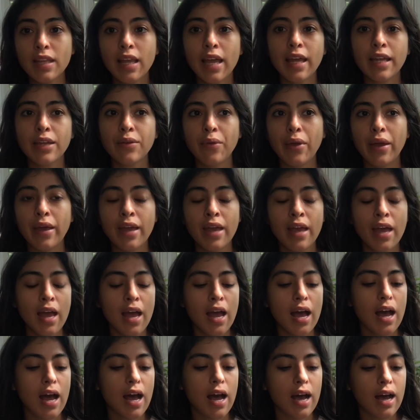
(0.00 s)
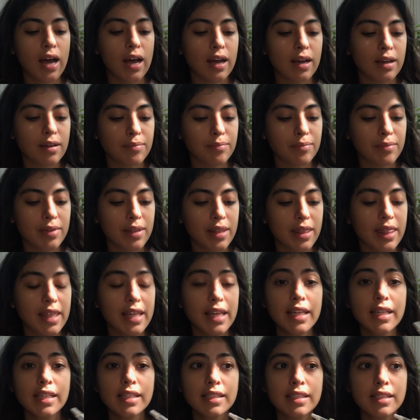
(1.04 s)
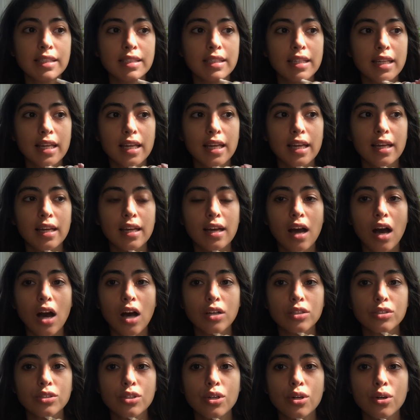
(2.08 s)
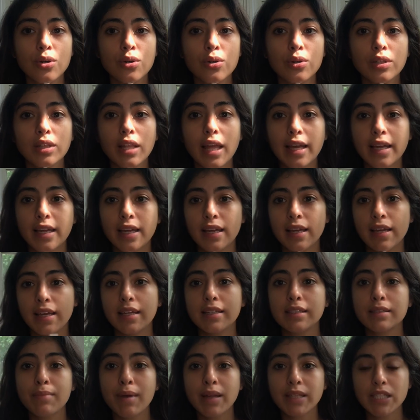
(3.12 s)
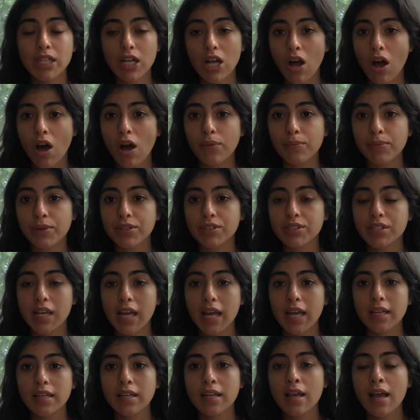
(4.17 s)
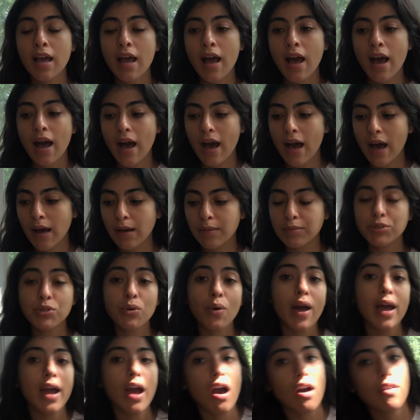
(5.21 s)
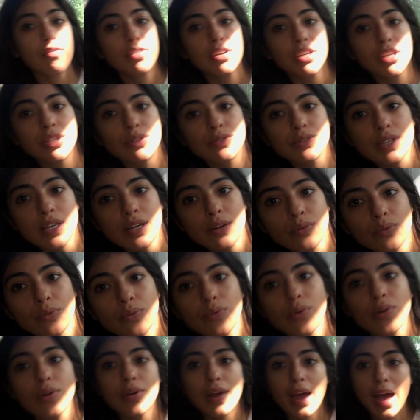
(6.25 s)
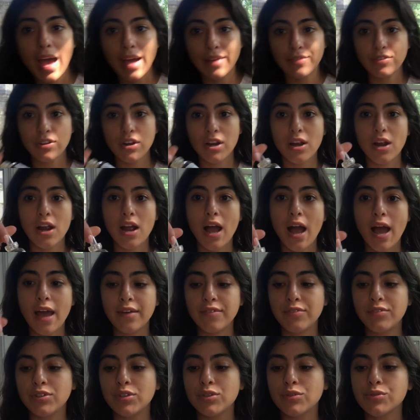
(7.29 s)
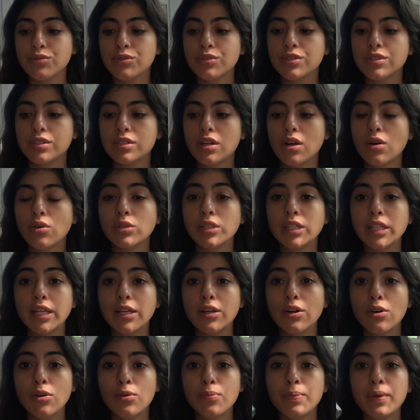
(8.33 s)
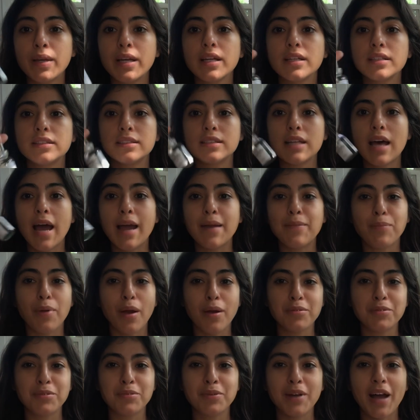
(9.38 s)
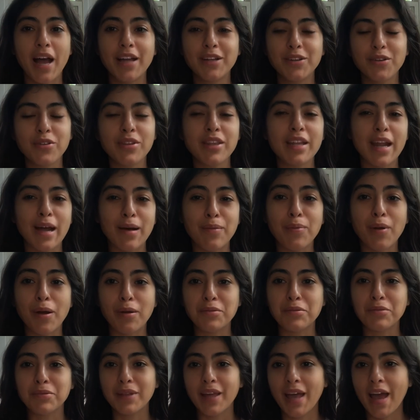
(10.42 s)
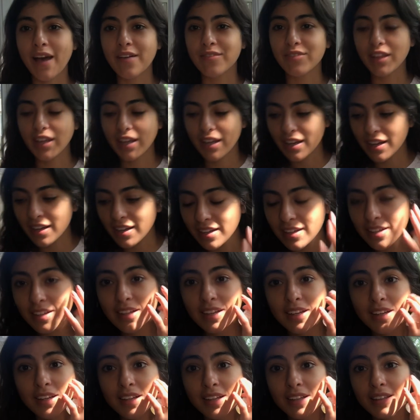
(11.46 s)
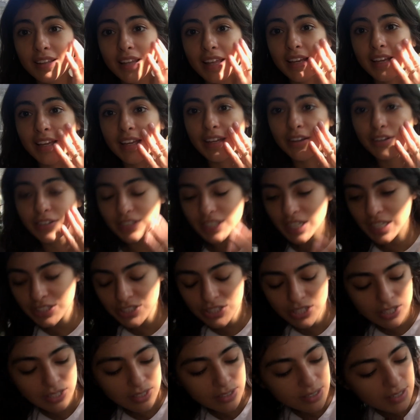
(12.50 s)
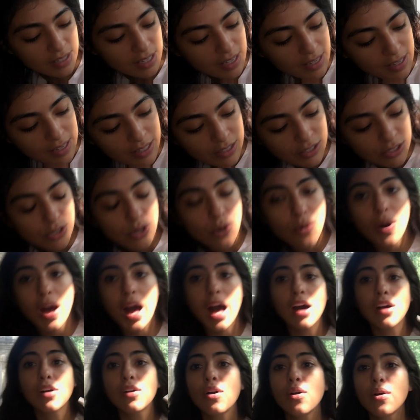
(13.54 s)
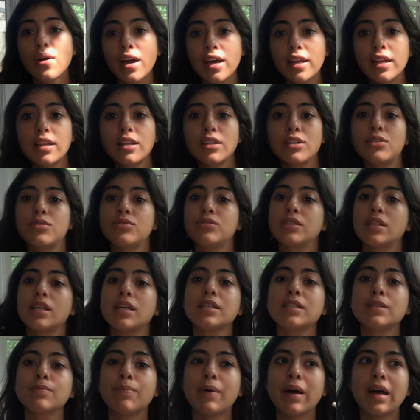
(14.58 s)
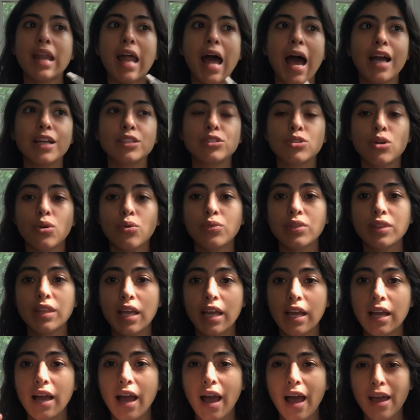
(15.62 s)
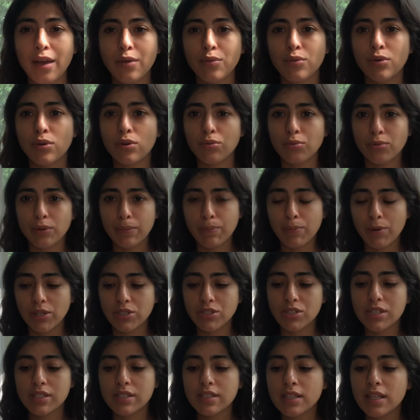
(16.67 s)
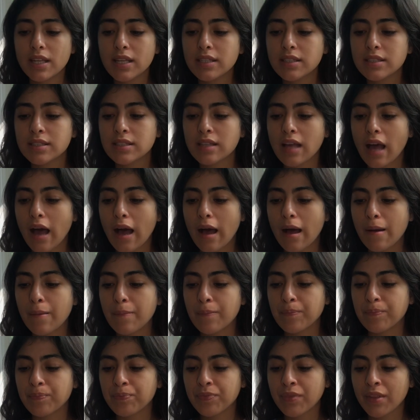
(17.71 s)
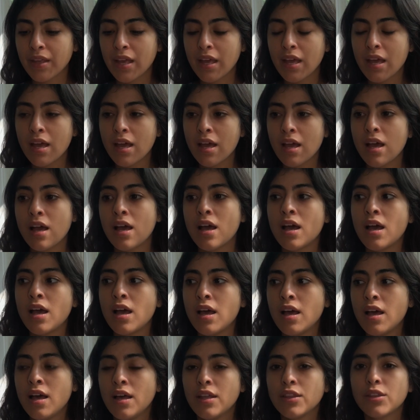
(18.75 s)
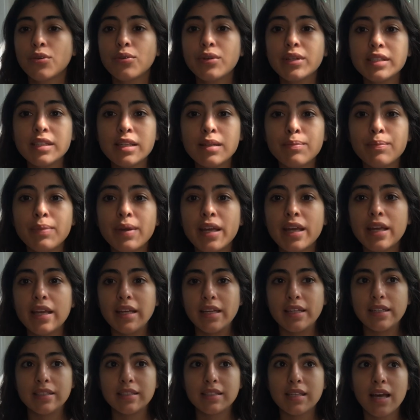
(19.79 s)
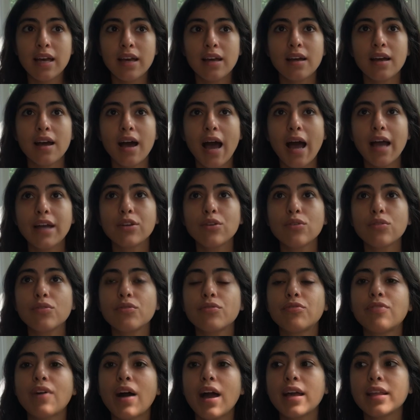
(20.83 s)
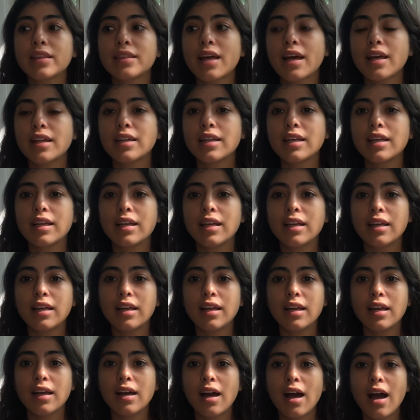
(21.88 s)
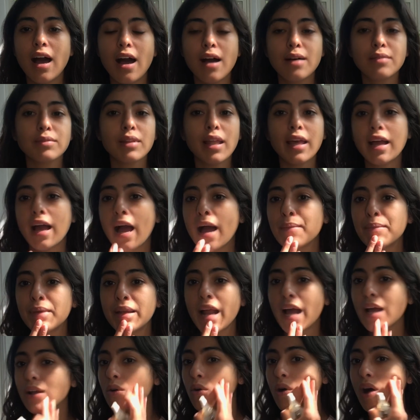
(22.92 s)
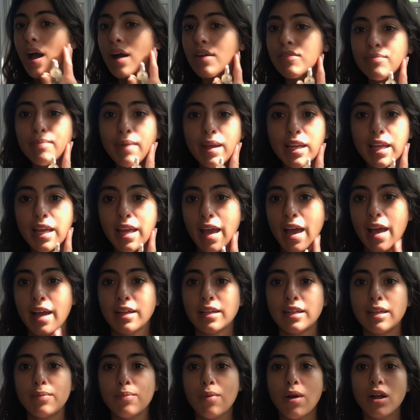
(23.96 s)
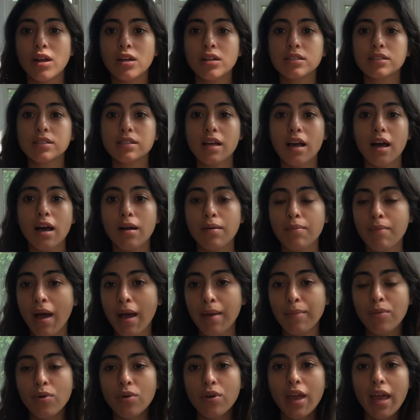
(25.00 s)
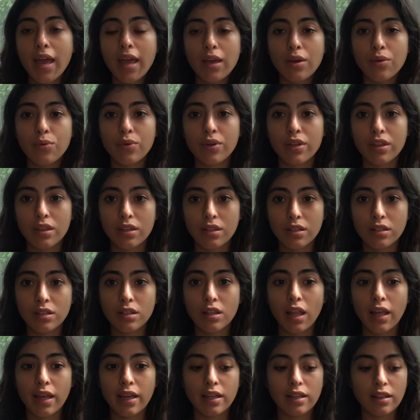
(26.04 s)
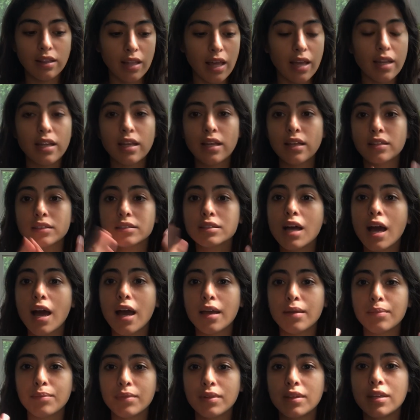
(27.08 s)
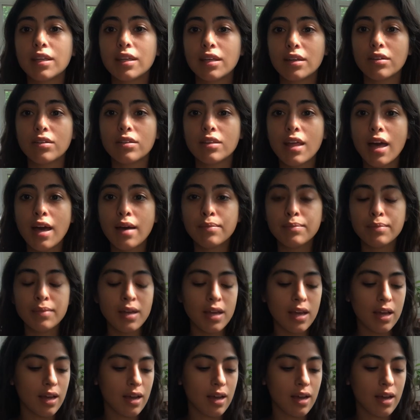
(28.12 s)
Anyway, this also like is meant to calm your skin. So I often use it after I've used Oligo because I know that I'll probably have like irritation. So I'll go ahead and use this, but I don't think I will repurchase this. The reason being is I don't find that, like, I mean, I don't have many acne marks. I'm okay with like letting time heal them,